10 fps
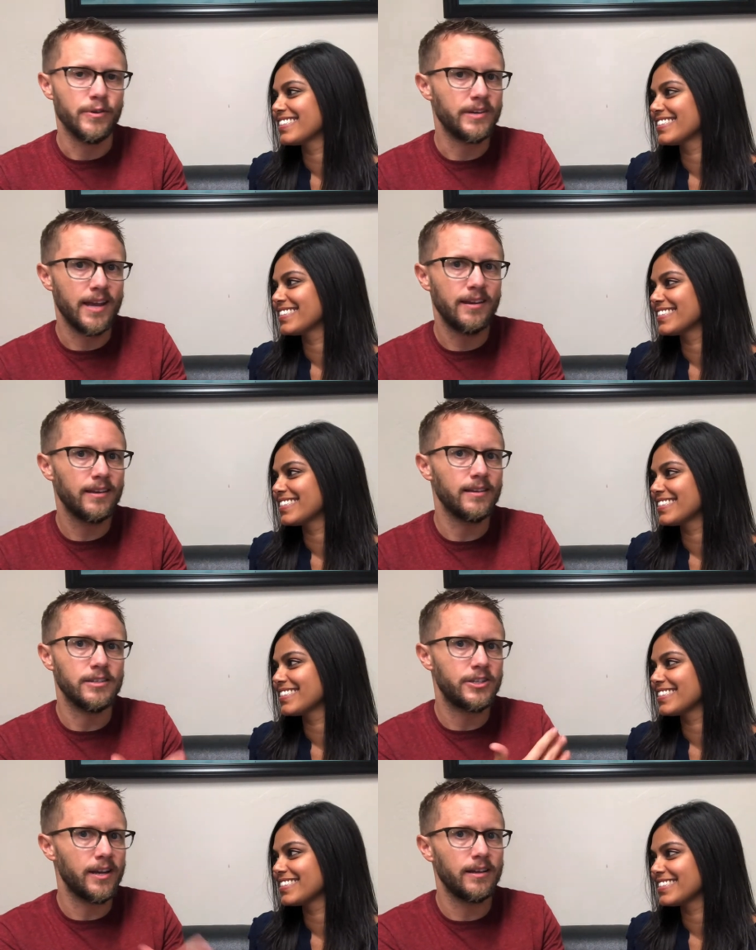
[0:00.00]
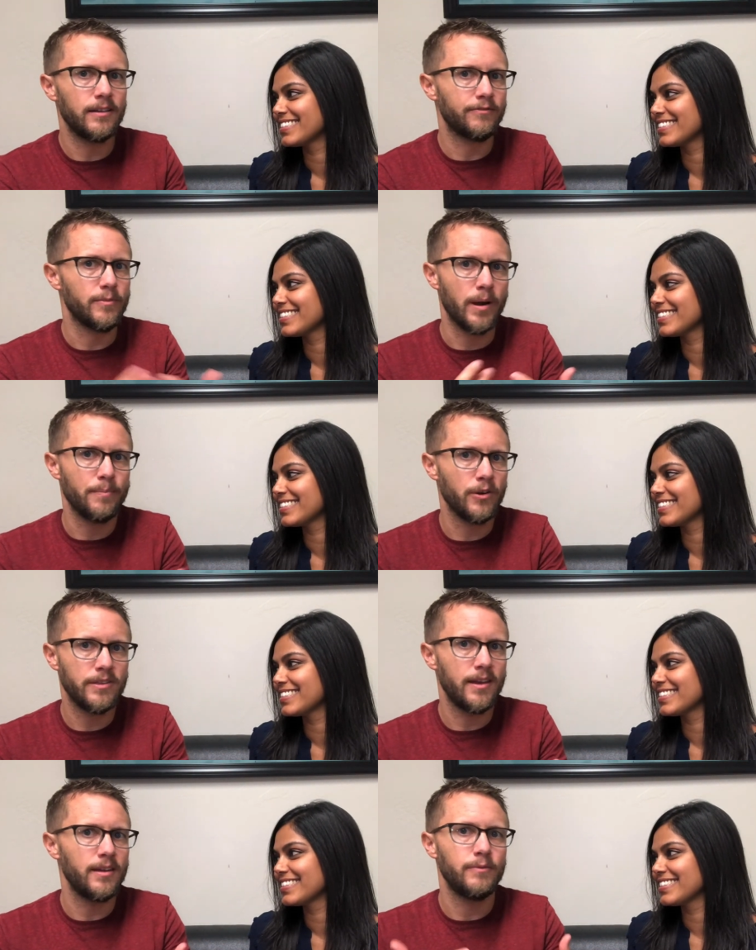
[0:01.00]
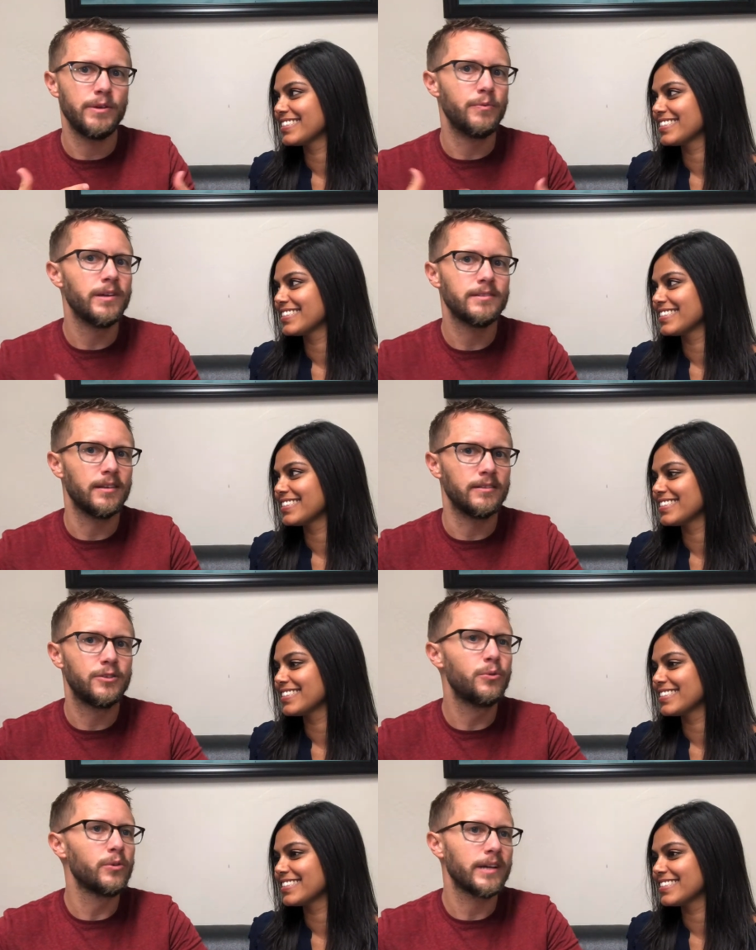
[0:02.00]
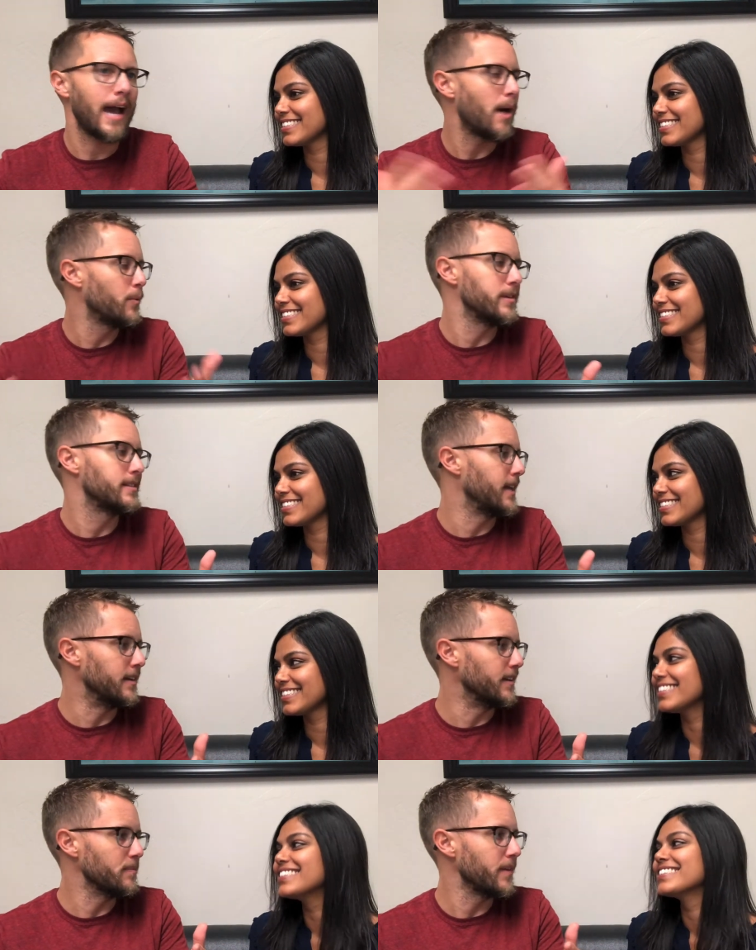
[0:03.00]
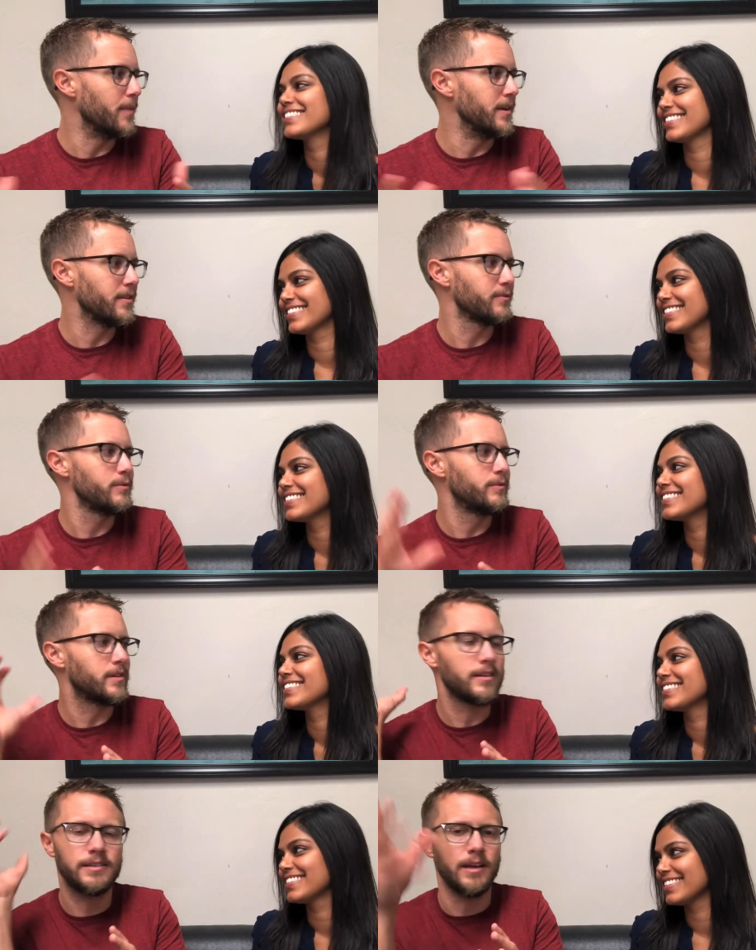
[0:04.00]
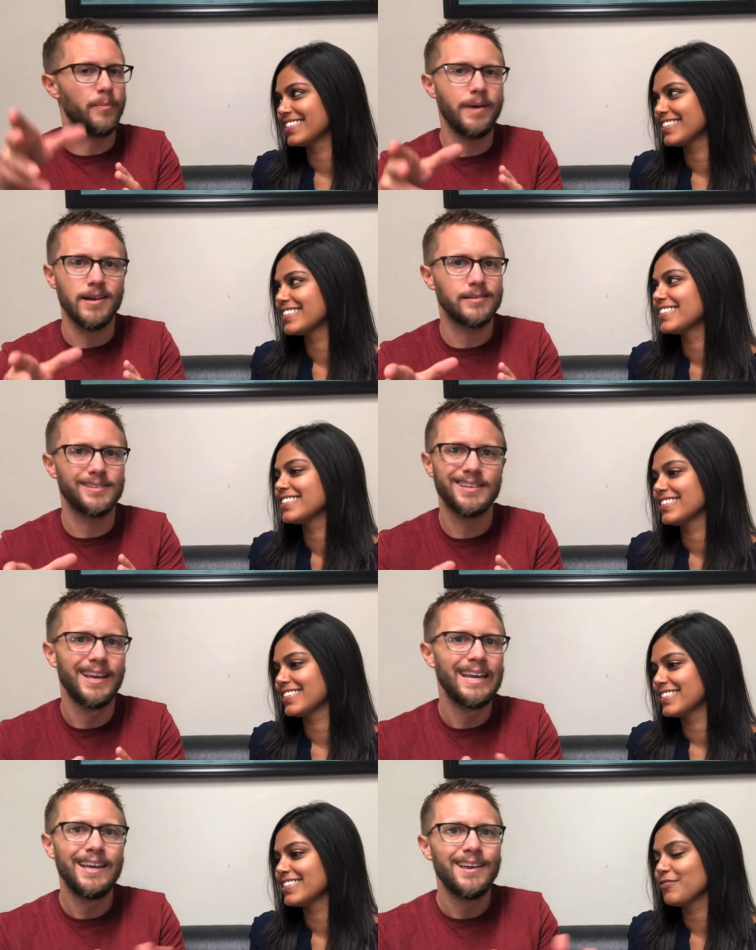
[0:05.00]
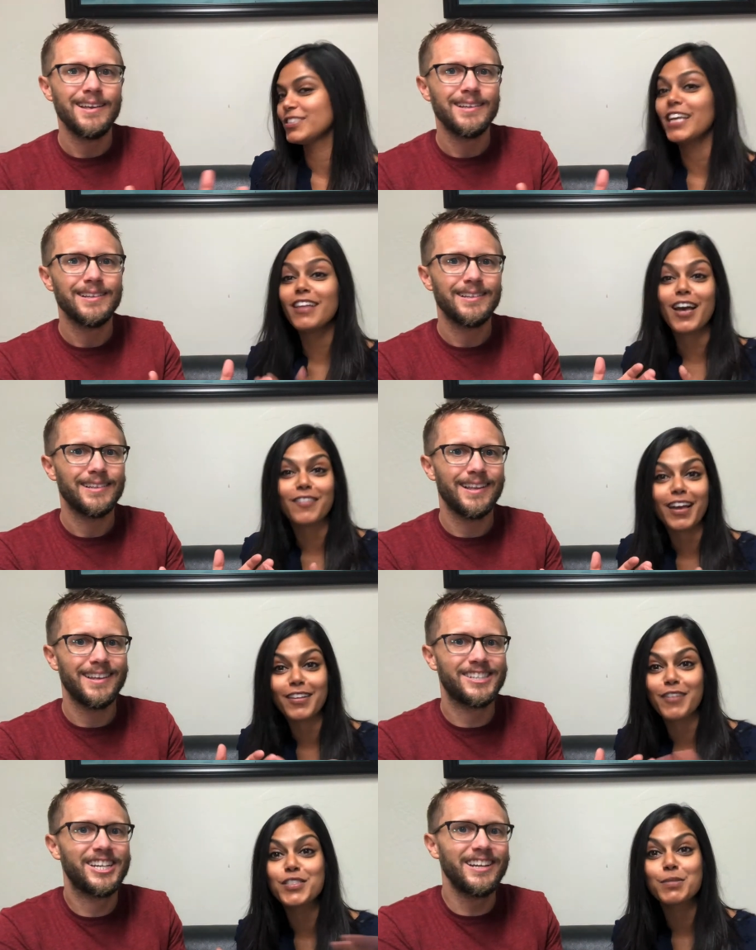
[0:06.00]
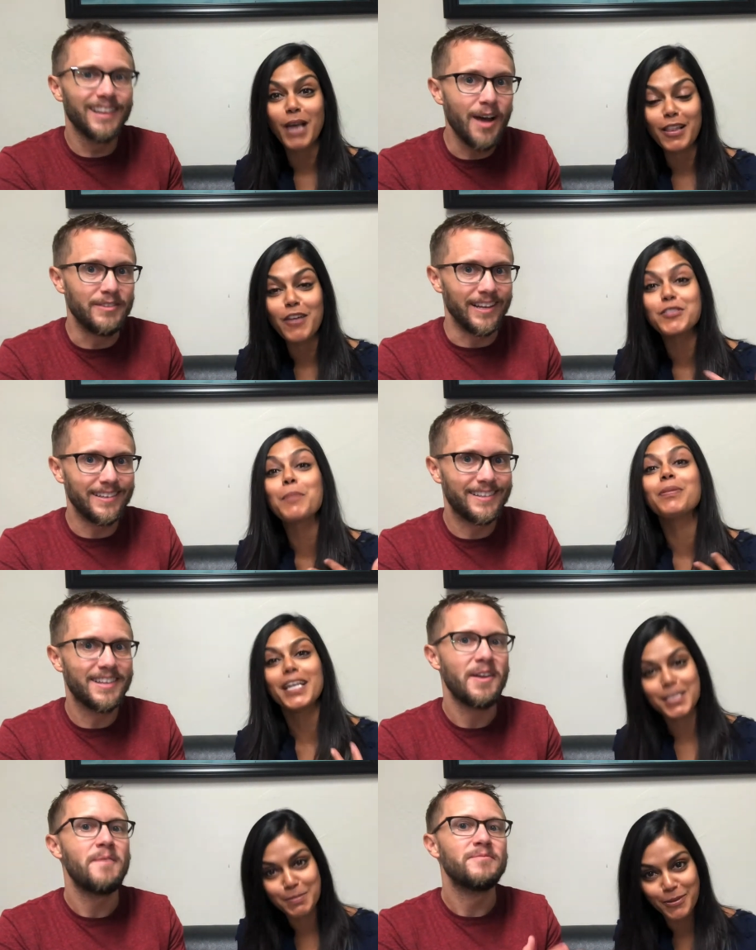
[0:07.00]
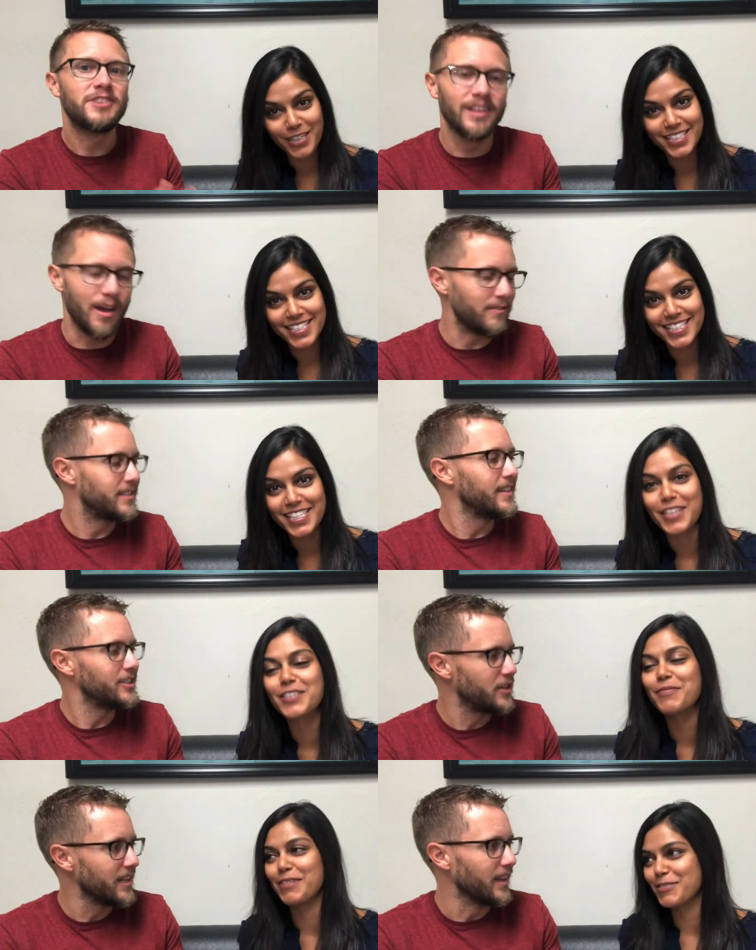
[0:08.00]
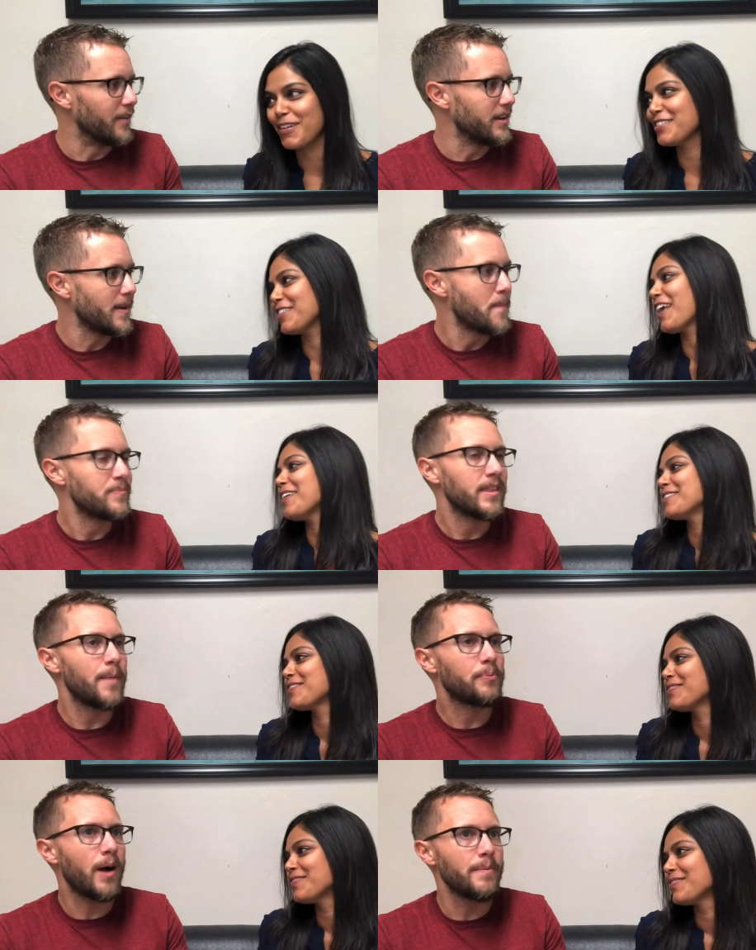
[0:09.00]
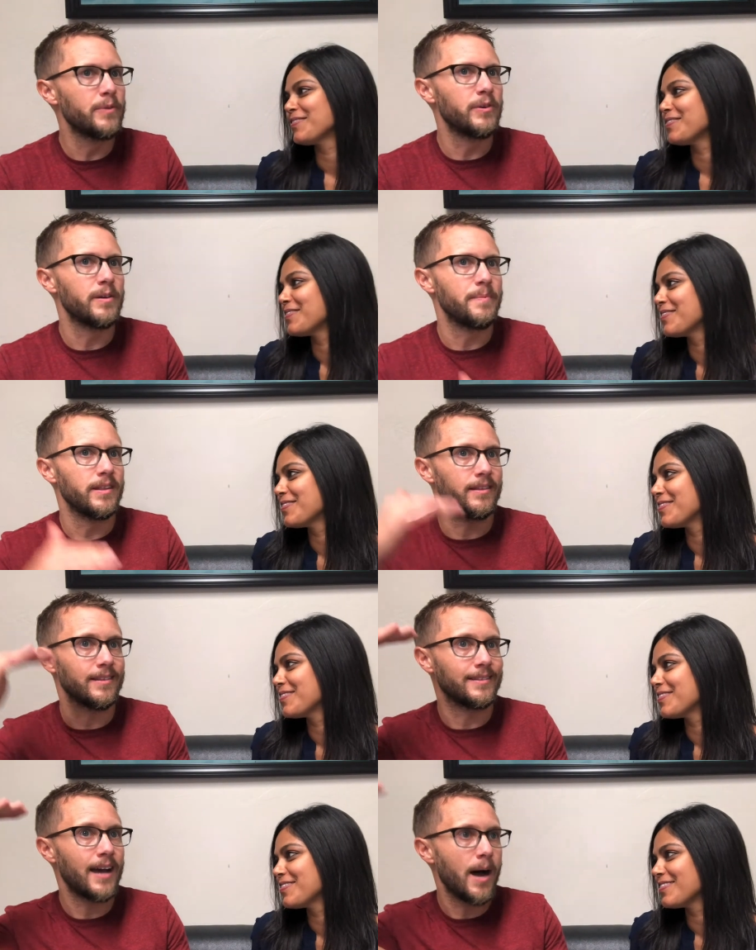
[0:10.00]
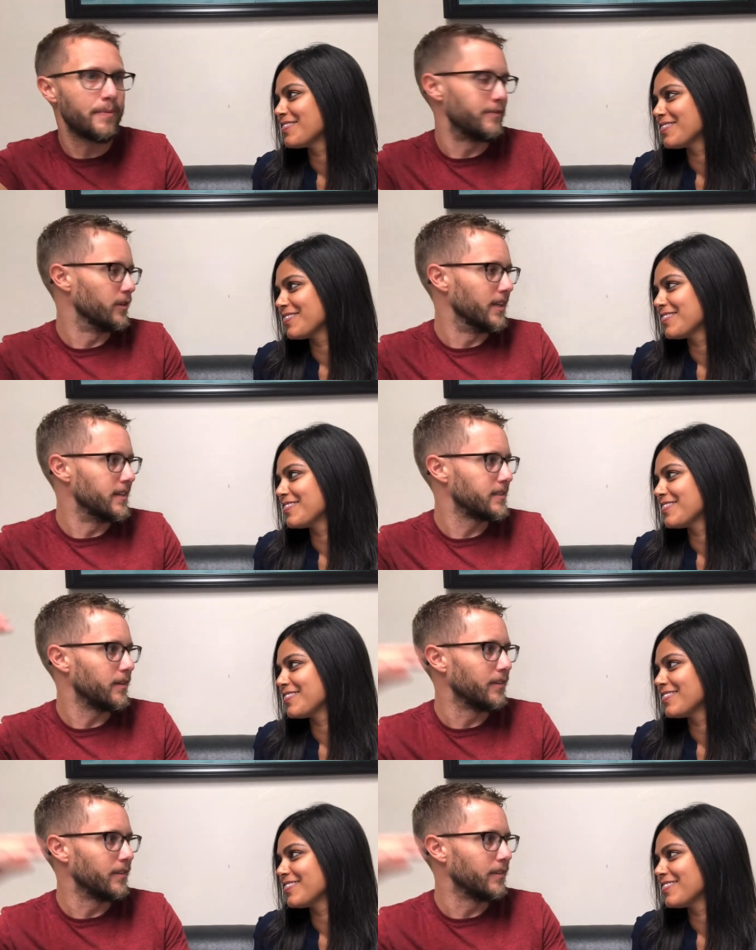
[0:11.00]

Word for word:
Speaker 1: we were dating is Jaya, for my birthday, we went to tour Cowboy Stadium and we threw touchdown passes.
Speaker 2: Which I love. I love she loved it. to play sports. She
Speaker 1: loved did, she did love it. Yes. It probably wouldn't have been at the top of your list of